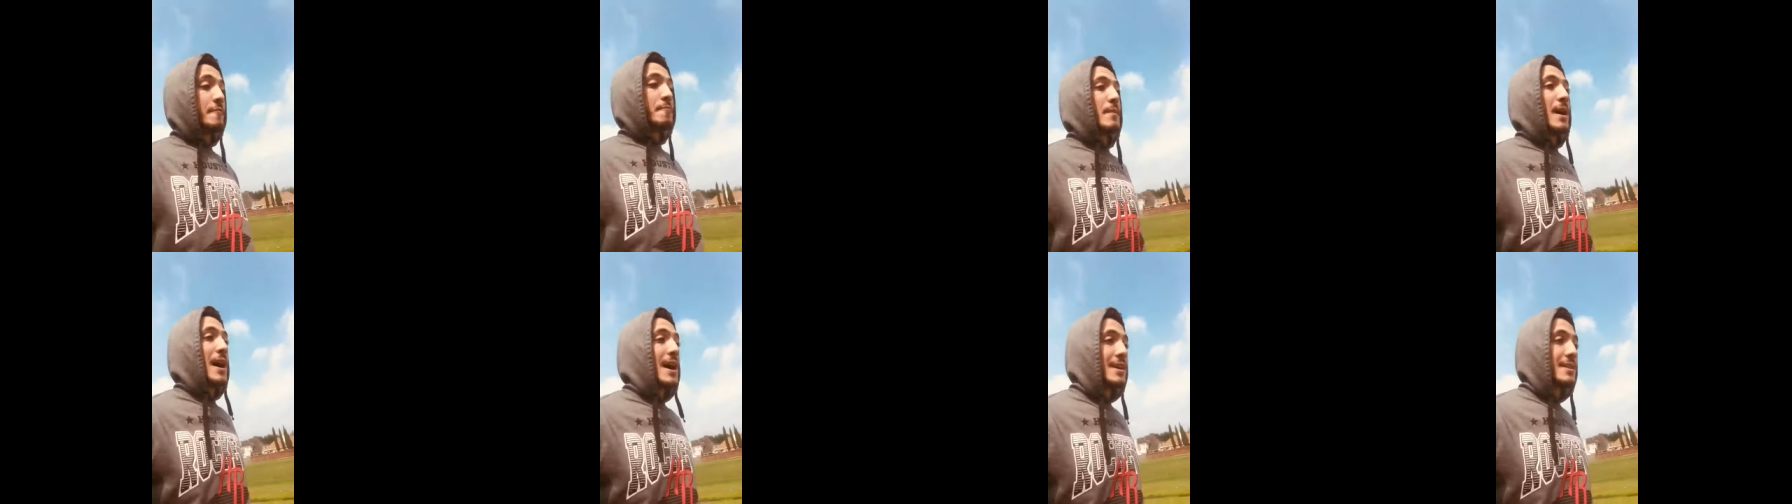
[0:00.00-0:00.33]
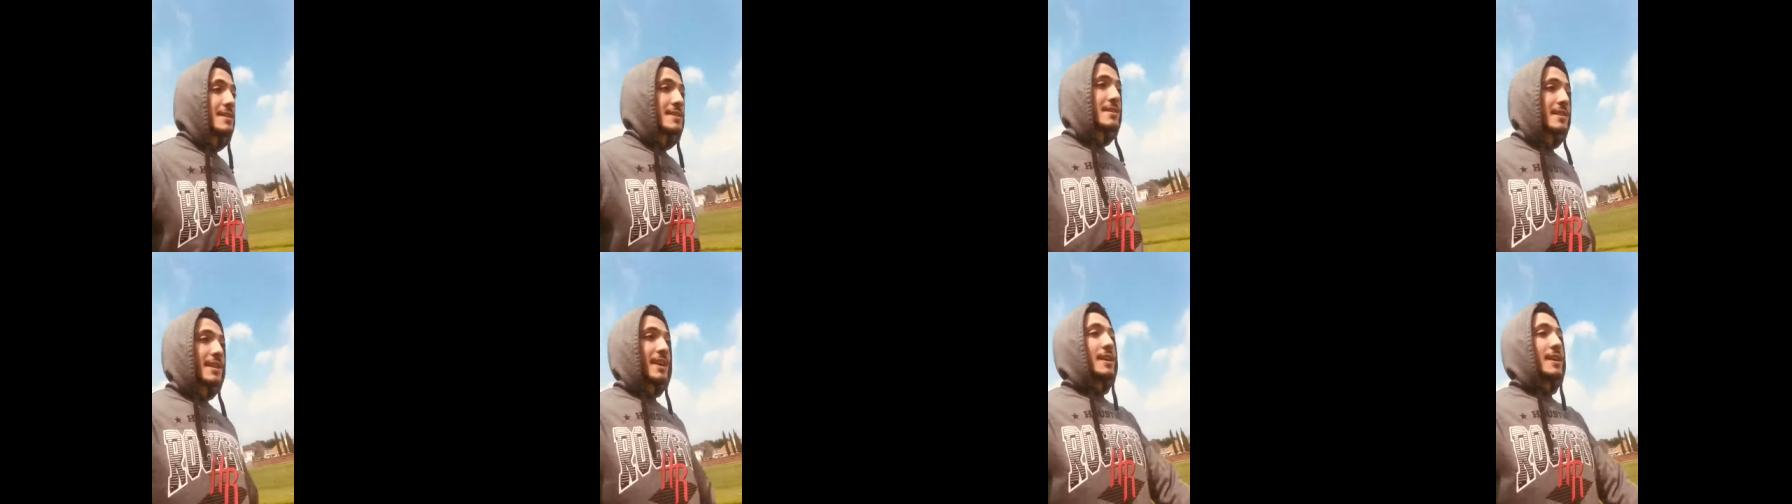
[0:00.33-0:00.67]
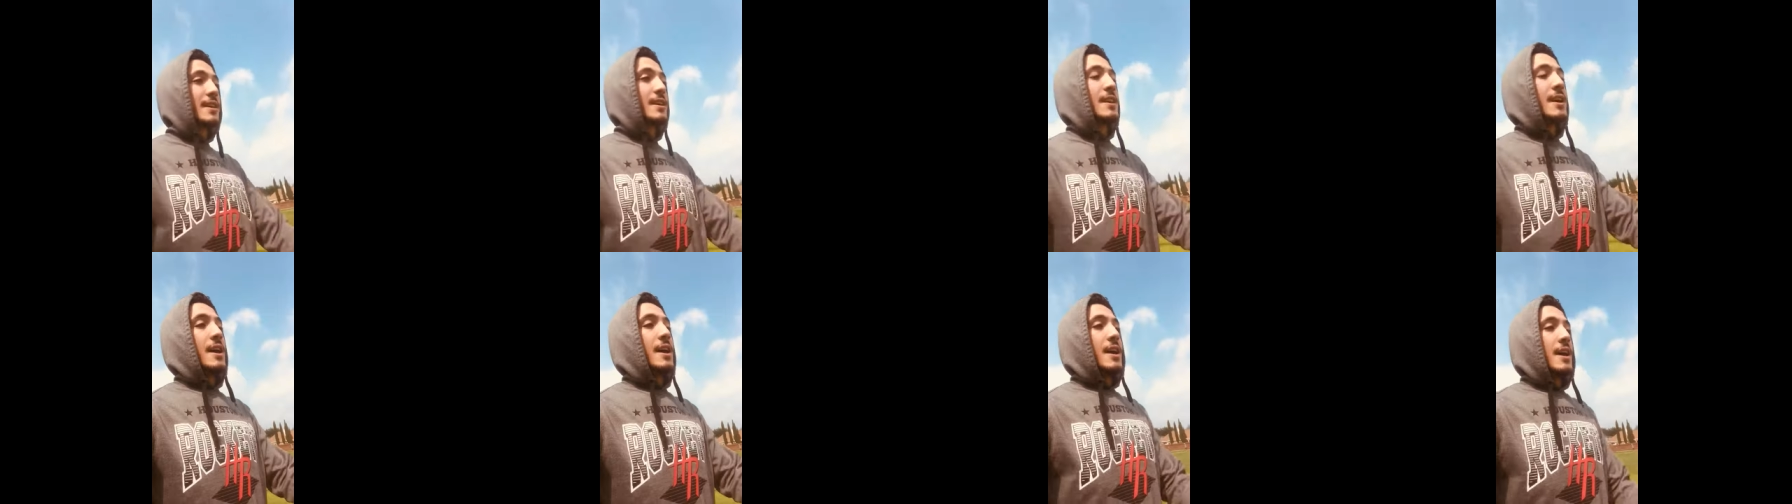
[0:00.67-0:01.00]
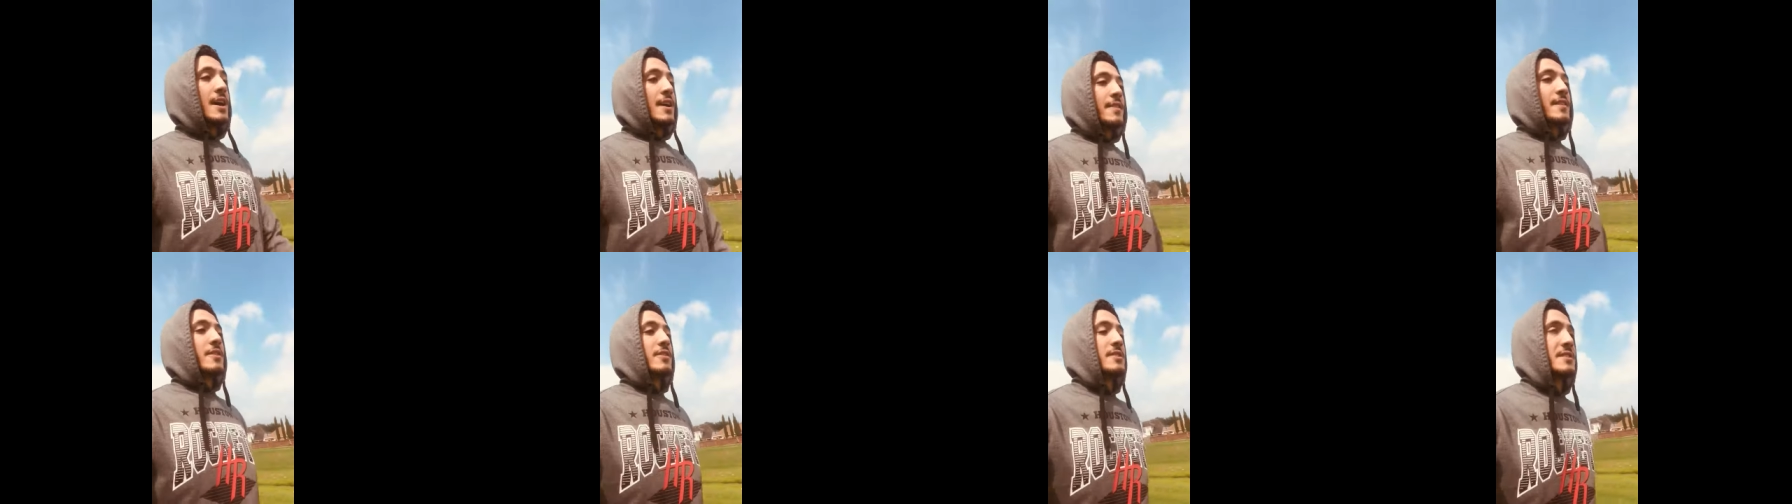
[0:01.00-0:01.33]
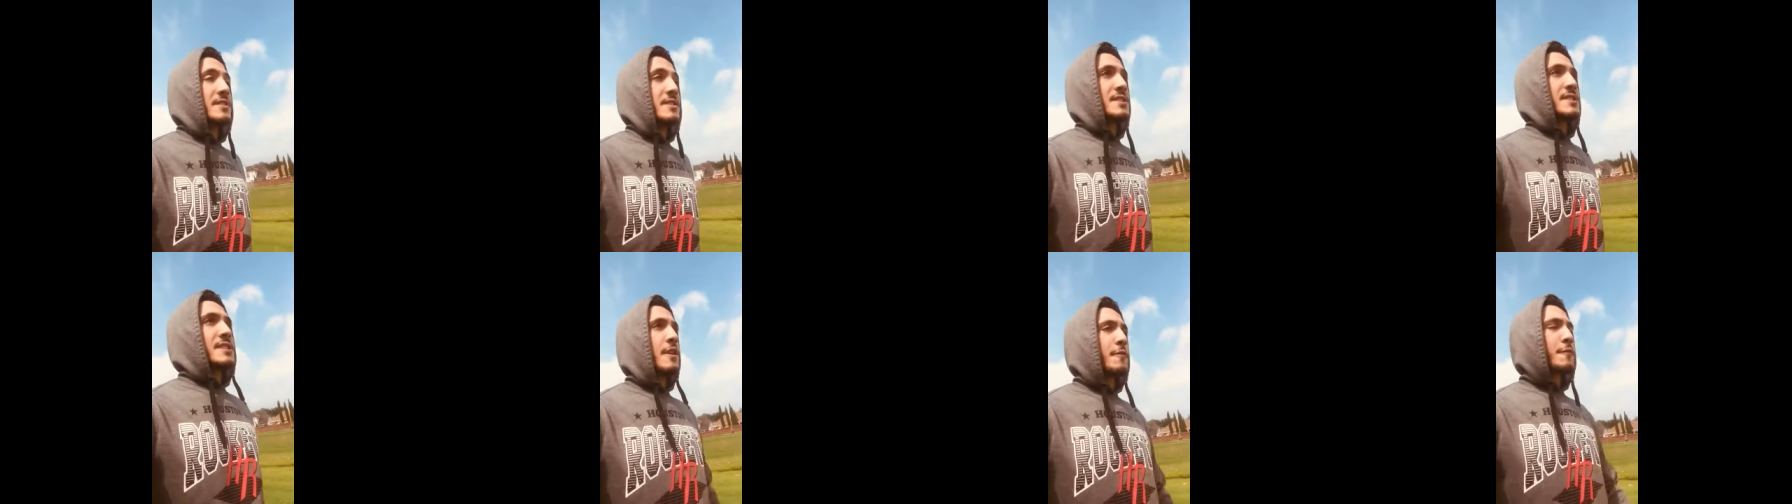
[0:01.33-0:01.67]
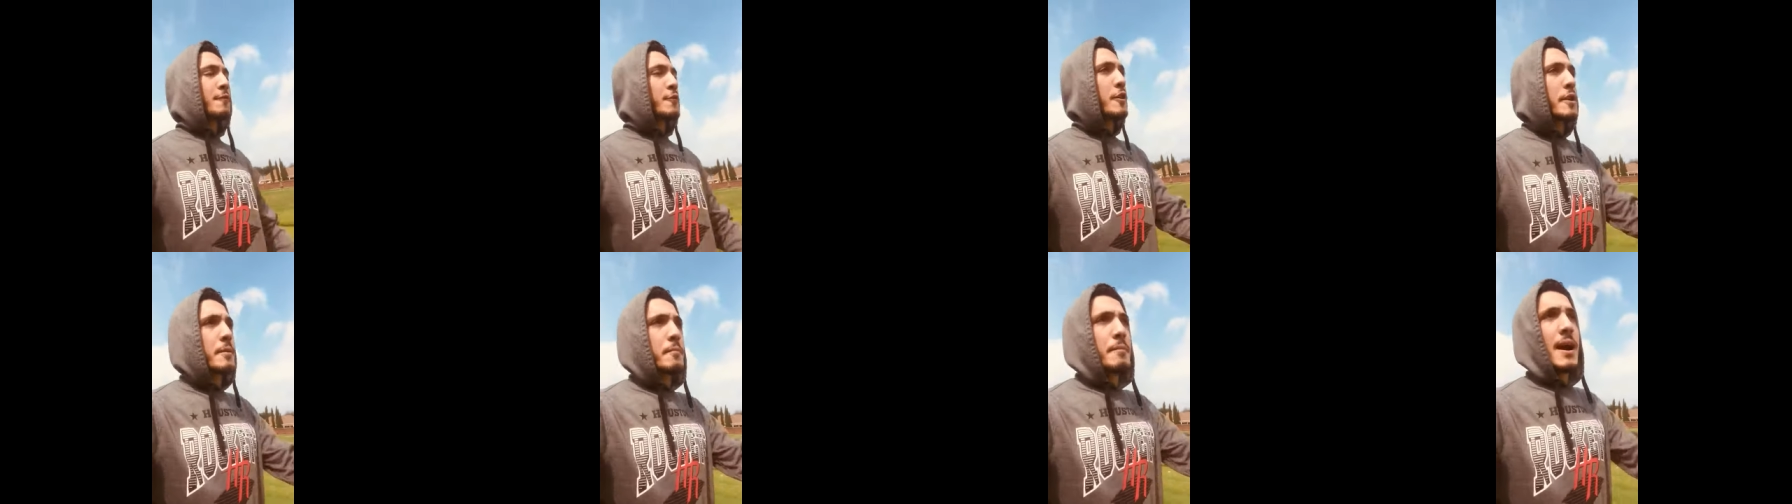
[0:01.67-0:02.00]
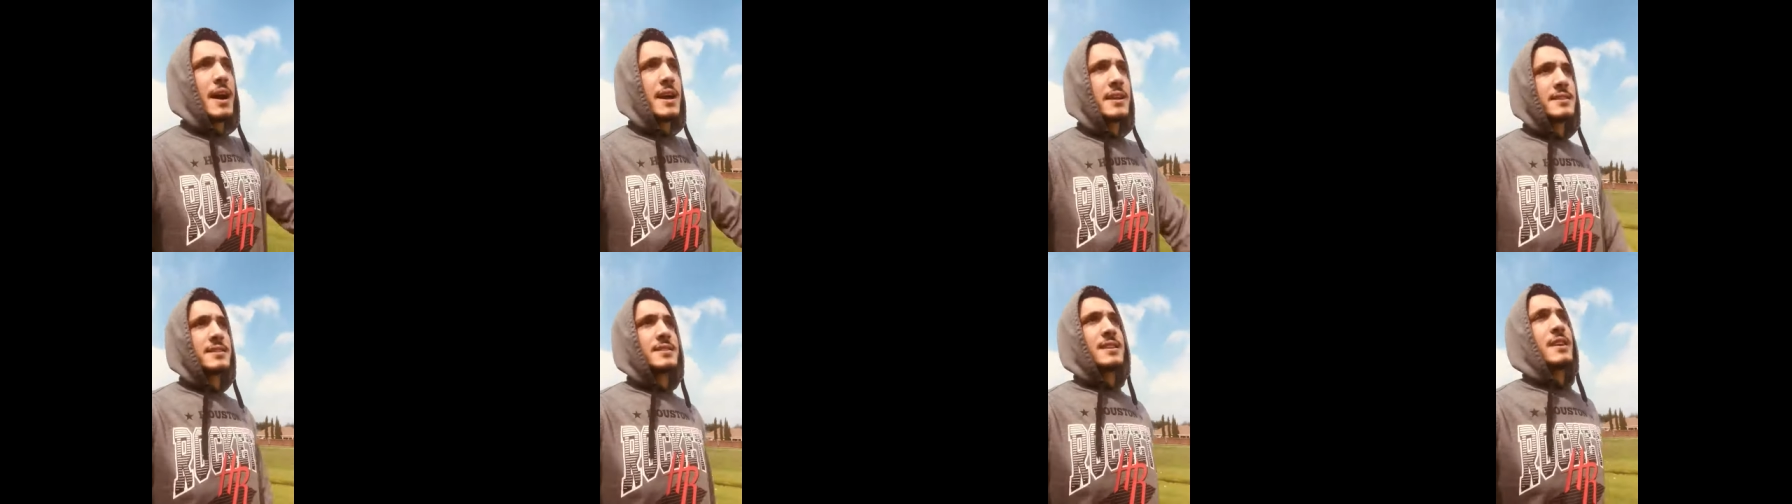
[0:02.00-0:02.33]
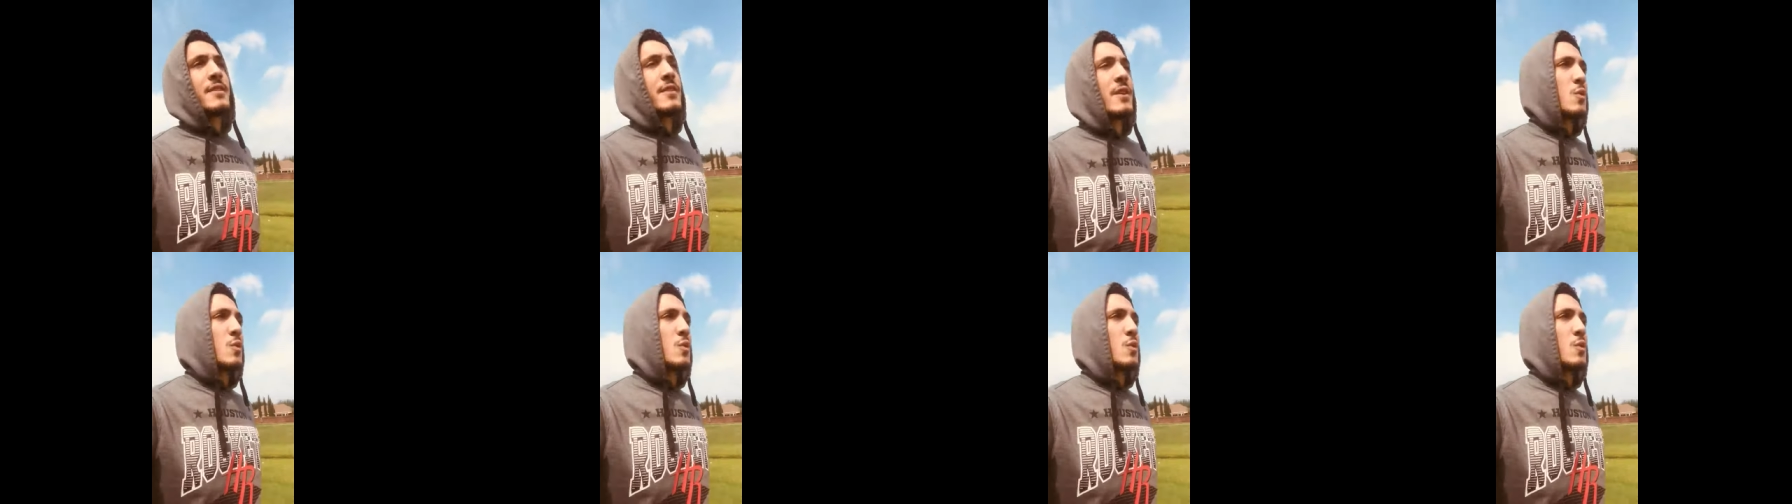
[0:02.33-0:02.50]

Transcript: mind state. They're in a suffering mind state.